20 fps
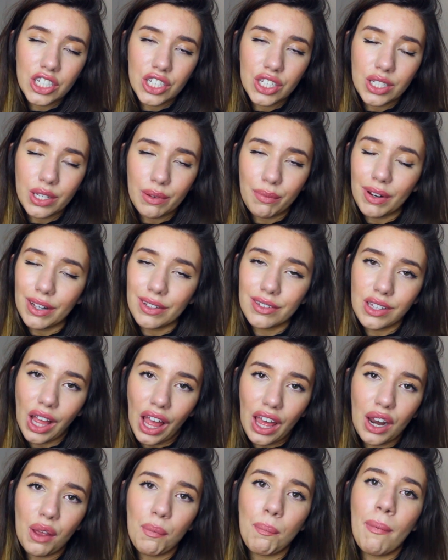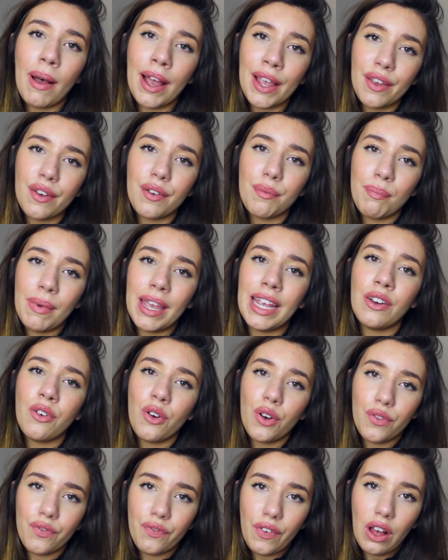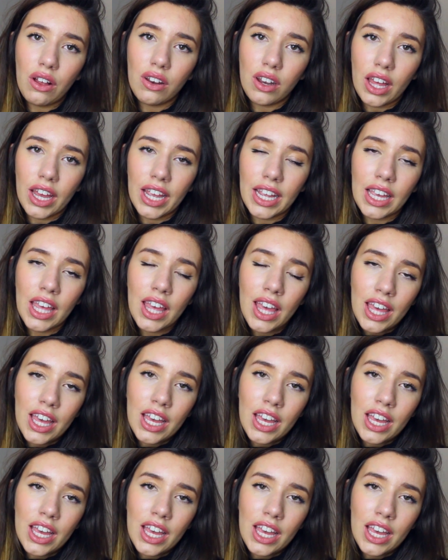sometimes Diana may not have felt like